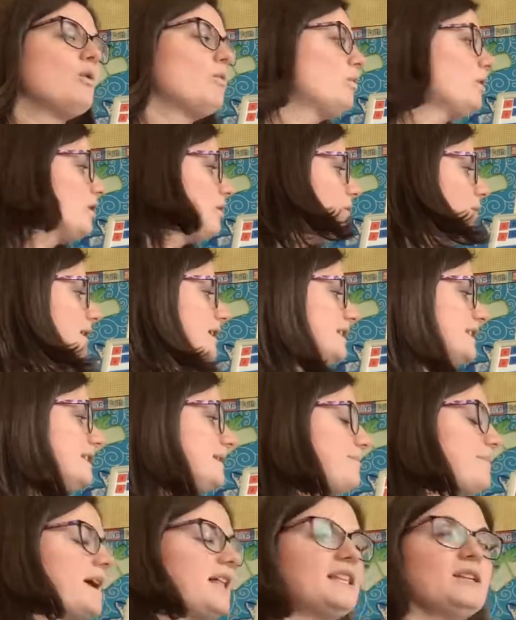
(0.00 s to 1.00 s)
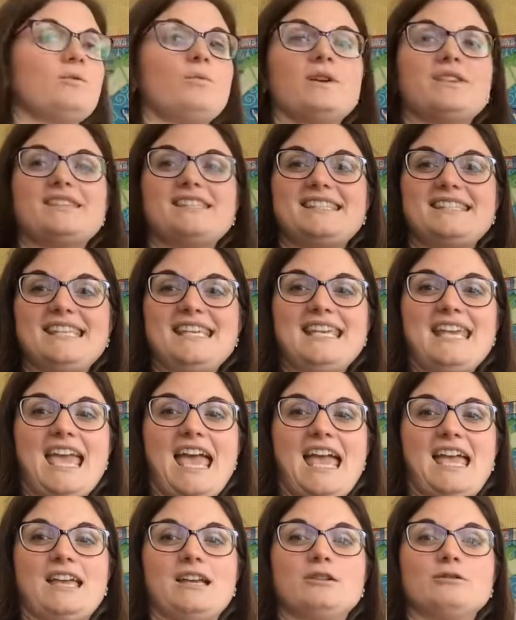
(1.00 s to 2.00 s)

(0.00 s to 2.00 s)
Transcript: we're going to spell it with CK.